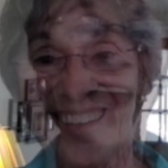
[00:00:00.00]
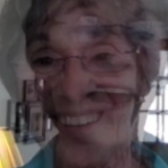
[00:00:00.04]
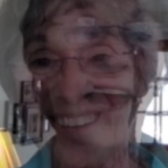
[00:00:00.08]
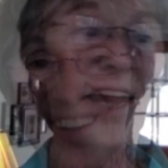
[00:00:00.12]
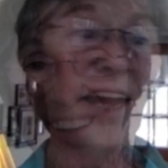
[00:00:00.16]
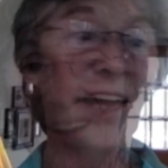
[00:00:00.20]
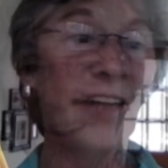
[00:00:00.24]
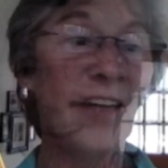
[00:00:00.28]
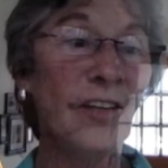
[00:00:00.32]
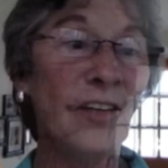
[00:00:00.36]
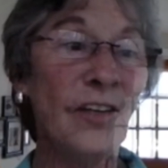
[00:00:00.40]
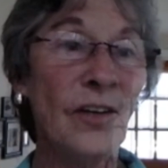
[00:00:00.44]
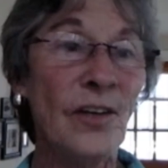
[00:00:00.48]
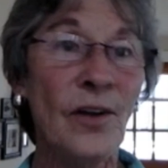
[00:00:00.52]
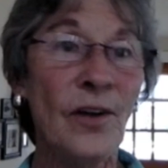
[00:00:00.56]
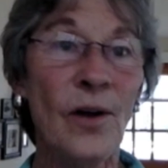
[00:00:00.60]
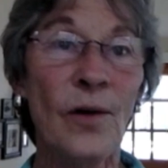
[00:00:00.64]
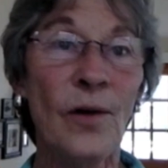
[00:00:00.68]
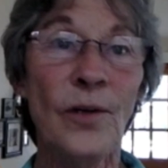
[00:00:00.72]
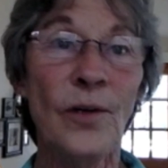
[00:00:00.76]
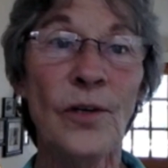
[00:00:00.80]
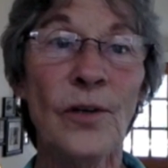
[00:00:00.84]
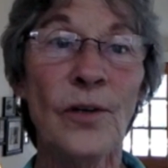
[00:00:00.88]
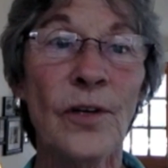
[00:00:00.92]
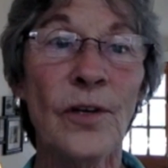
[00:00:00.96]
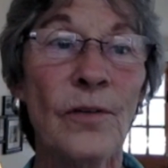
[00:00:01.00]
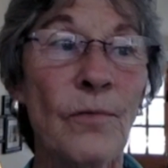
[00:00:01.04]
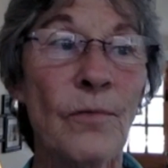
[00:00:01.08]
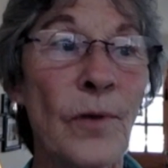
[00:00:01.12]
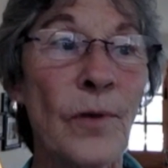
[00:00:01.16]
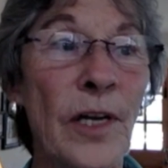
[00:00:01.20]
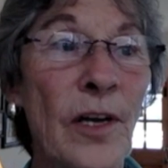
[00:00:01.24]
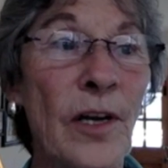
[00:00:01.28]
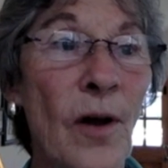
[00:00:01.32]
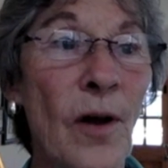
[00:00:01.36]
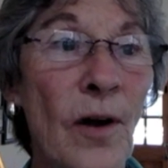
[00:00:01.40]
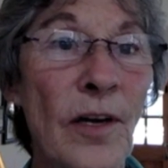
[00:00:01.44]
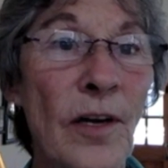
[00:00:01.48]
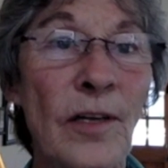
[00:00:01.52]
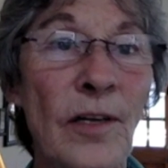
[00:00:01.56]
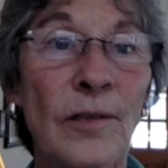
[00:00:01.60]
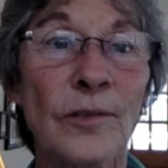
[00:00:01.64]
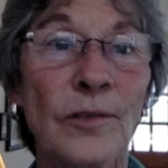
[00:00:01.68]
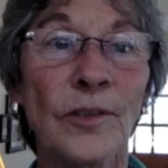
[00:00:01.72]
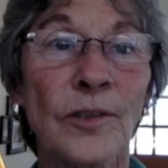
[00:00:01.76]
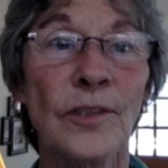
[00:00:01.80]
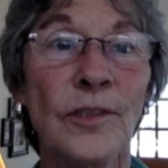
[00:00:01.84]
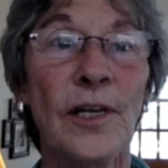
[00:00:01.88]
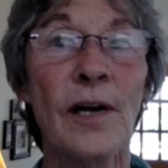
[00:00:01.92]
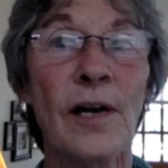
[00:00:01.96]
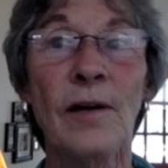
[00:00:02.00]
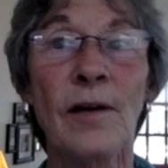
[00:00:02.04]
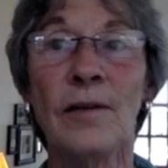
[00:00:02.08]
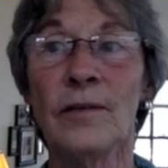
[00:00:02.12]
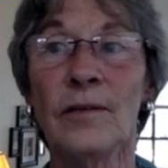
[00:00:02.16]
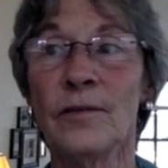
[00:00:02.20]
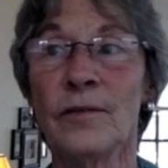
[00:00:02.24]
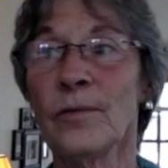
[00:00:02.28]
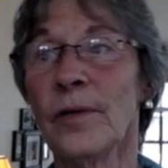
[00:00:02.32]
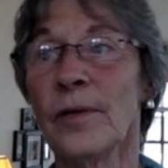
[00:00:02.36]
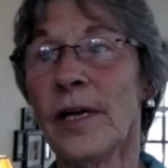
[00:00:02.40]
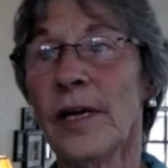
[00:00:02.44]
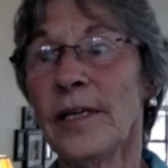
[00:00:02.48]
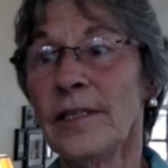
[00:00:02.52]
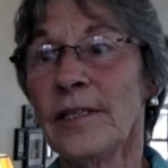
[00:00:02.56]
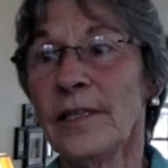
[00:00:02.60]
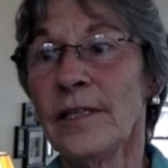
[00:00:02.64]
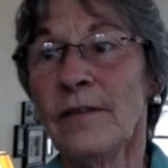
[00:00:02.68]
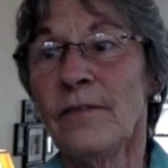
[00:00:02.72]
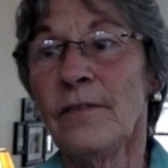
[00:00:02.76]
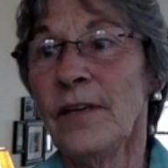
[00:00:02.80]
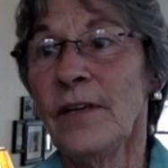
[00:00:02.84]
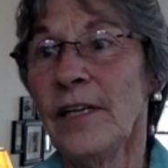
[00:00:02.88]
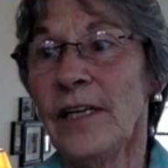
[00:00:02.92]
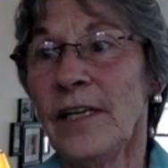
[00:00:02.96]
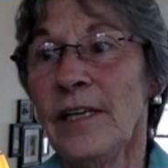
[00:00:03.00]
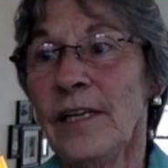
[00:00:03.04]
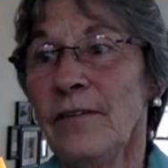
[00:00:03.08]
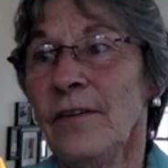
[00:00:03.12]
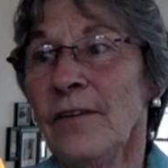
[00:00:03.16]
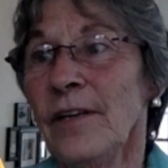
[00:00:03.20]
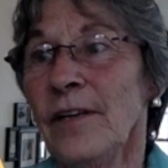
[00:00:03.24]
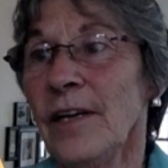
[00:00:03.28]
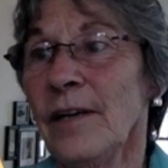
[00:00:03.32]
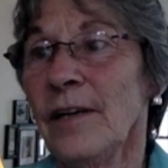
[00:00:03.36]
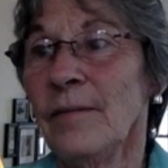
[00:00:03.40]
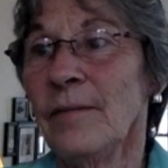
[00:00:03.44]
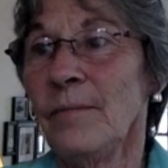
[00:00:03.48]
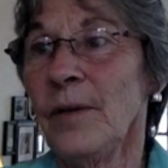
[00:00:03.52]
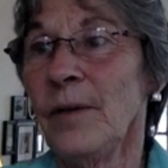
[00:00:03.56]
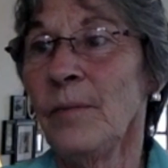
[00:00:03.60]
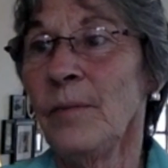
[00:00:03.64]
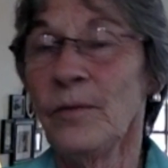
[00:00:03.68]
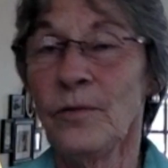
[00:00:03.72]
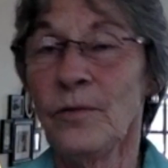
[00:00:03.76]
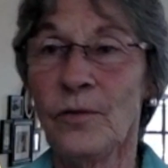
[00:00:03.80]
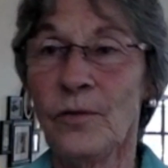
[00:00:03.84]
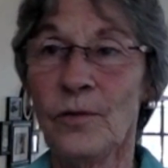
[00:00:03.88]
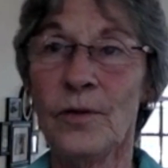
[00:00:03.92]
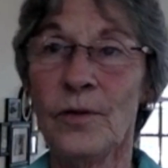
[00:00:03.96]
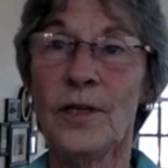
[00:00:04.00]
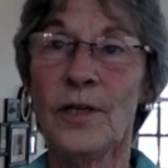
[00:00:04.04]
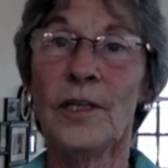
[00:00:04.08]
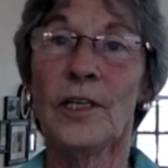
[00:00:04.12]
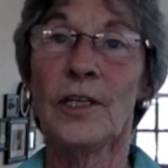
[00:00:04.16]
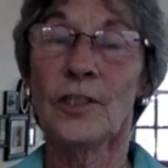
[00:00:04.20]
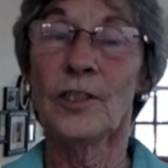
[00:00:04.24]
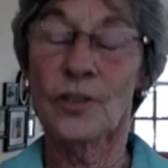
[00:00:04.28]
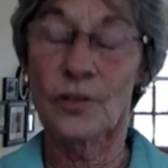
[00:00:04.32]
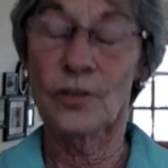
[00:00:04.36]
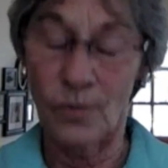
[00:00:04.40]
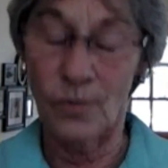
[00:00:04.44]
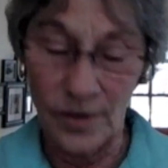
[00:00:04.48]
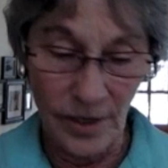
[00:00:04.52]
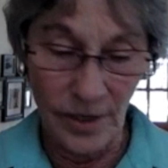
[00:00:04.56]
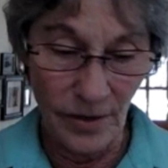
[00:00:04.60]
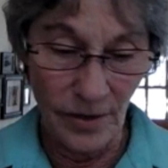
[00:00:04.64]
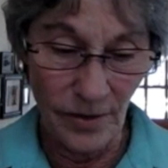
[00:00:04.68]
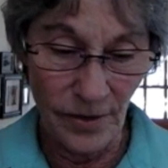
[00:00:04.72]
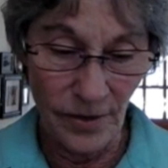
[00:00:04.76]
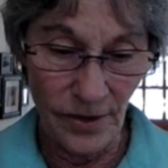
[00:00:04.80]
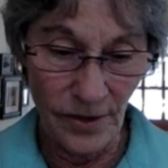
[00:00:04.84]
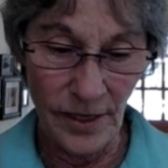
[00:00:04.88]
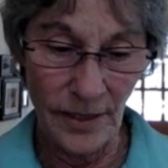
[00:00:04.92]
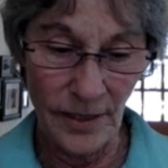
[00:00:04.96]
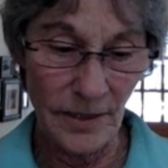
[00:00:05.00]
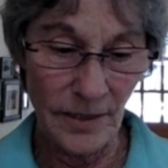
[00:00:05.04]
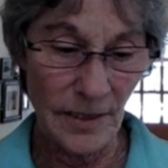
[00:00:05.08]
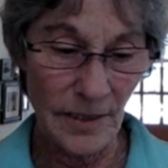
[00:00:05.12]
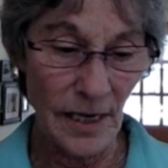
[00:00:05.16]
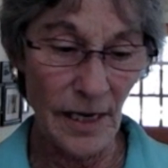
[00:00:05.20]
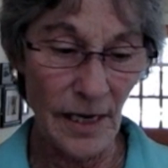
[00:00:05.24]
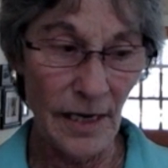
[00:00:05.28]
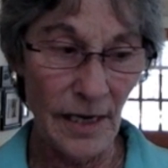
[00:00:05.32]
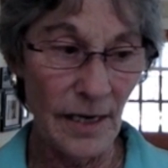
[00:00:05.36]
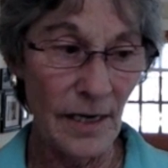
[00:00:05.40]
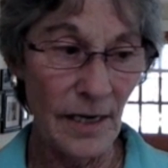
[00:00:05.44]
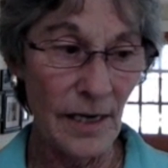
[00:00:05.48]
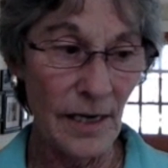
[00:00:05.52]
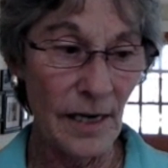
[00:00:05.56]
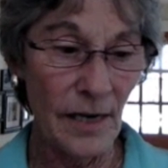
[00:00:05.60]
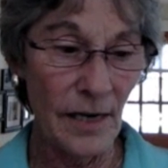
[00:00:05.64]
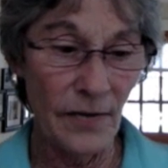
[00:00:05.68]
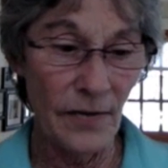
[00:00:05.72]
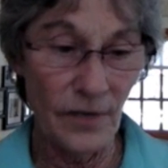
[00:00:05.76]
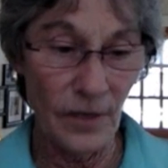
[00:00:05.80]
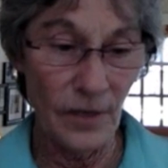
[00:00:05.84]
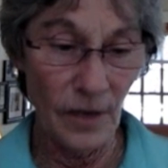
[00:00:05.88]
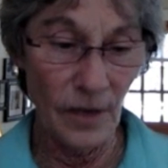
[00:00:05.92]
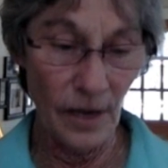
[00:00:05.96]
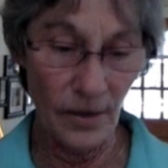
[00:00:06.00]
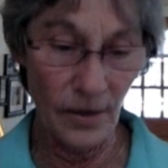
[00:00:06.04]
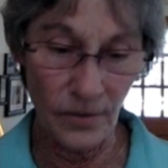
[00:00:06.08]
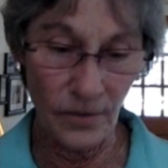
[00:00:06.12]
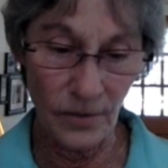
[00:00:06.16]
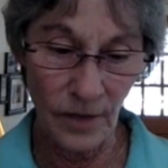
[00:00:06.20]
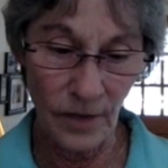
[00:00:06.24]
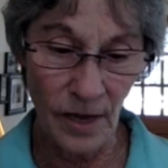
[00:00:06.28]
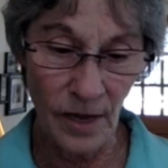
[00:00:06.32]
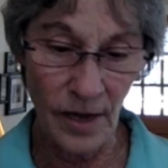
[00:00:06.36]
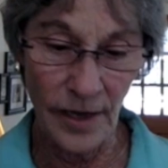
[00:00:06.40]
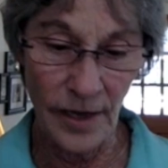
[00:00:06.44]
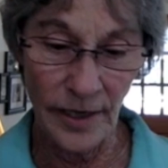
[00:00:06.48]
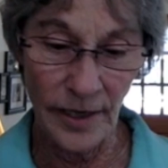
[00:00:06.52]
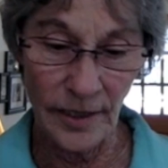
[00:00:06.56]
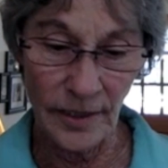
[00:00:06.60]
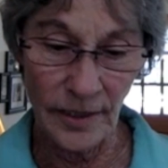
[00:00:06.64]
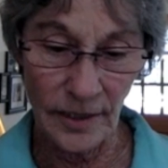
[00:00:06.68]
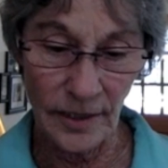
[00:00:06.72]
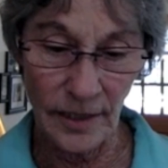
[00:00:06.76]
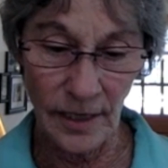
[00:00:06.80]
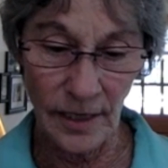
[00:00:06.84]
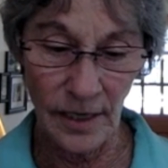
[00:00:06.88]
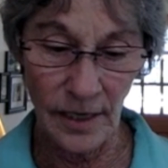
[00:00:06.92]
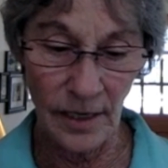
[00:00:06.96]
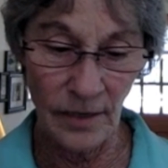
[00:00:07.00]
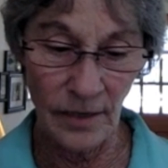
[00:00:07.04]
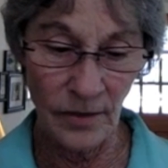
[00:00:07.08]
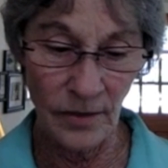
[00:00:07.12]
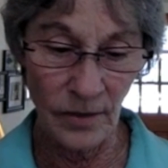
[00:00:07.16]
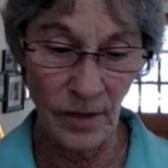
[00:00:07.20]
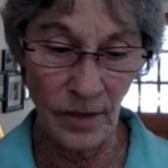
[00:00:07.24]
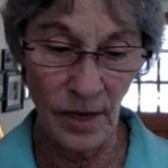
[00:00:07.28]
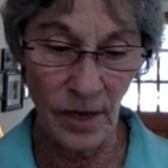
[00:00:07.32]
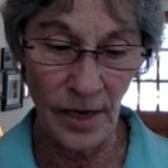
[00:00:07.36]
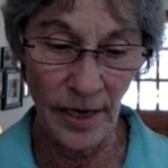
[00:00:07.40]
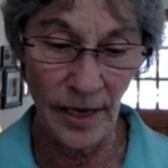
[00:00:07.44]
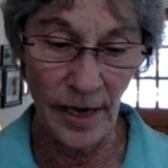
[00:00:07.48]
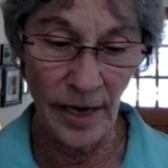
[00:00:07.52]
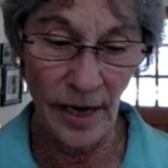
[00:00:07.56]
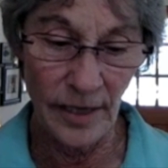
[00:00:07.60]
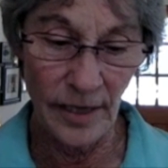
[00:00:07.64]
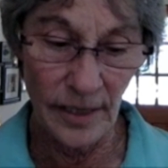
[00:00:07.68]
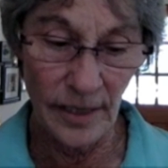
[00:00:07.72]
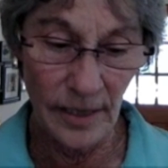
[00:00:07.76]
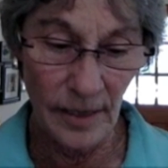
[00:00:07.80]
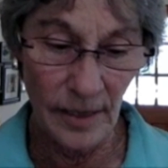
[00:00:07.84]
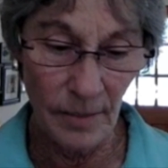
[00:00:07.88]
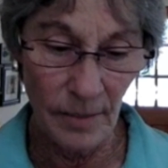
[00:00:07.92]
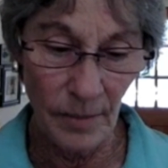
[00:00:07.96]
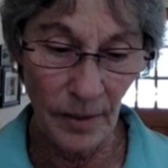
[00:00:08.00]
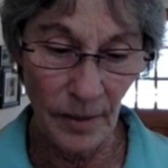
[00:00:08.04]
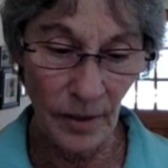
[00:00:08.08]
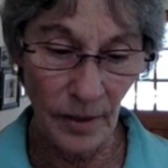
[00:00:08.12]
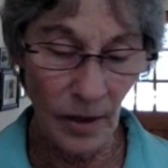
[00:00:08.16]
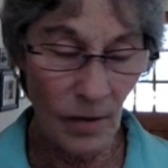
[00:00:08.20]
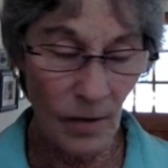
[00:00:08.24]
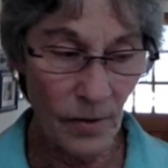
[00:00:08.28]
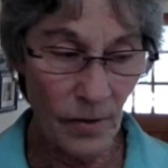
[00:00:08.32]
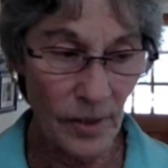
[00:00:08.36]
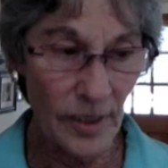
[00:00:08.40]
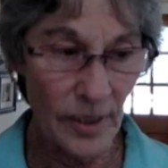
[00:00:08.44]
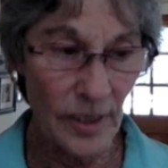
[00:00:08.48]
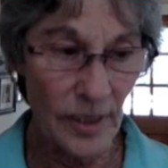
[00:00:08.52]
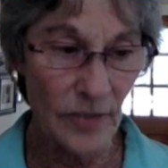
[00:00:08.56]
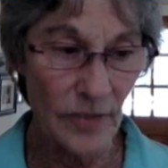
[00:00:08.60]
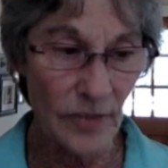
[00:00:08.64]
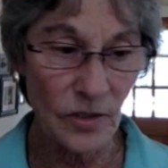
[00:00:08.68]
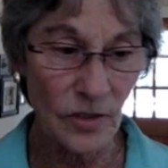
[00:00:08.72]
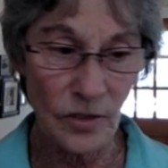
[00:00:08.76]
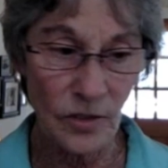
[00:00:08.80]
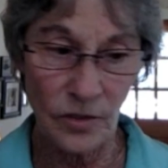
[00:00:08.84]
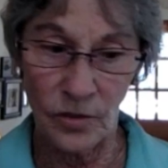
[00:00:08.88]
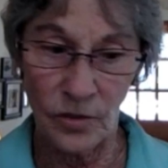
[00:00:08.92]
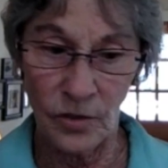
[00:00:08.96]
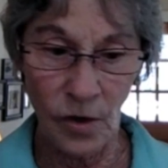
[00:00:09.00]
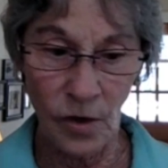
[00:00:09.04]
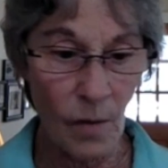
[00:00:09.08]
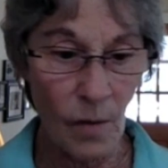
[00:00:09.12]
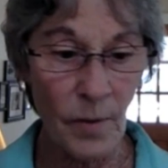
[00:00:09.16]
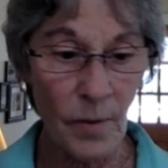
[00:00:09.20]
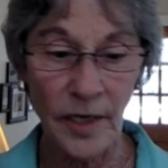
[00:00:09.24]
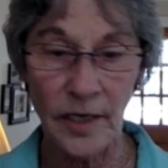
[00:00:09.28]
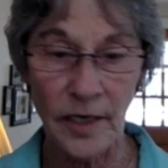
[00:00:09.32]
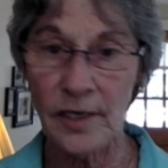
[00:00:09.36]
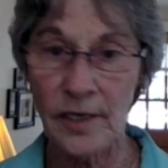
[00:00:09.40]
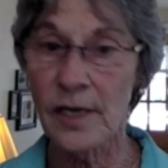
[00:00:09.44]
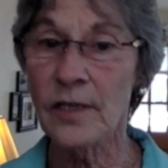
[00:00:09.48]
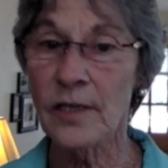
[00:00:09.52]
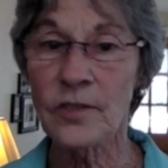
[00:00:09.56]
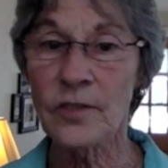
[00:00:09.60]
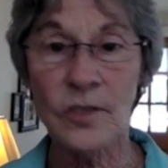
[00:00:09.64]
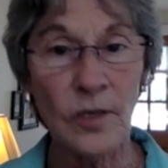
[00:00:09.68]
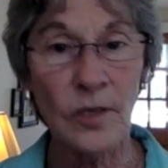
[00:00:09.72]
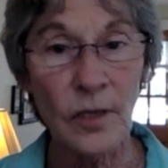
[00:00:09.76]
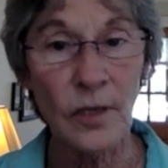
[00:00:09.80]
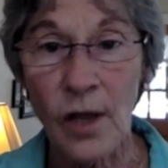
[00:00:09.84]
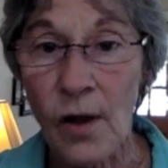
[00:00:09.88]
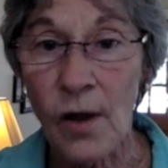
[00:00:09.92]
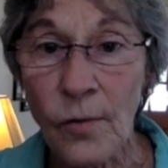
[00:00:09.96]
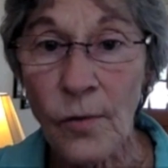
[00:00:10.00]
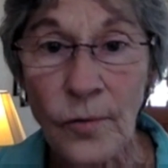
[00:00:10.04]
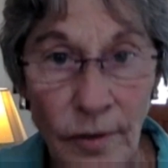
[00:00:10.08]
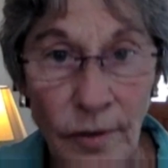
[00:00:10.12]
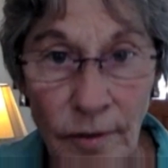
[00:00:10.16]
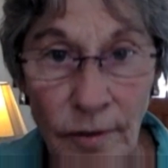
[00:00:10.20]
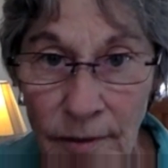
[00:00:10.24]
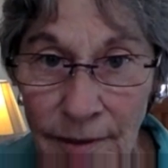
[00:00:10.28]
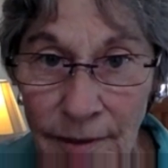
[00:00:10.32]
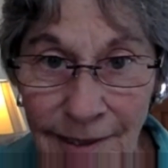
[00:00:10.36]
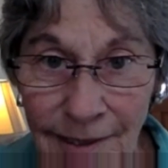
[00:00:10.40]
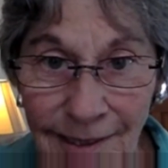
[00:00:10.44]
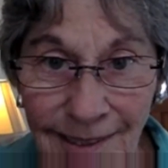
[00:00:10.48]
And, you can read articles now on creativity even, and people doing extraordinary things. And the underlying idea below it is nobody does it alone.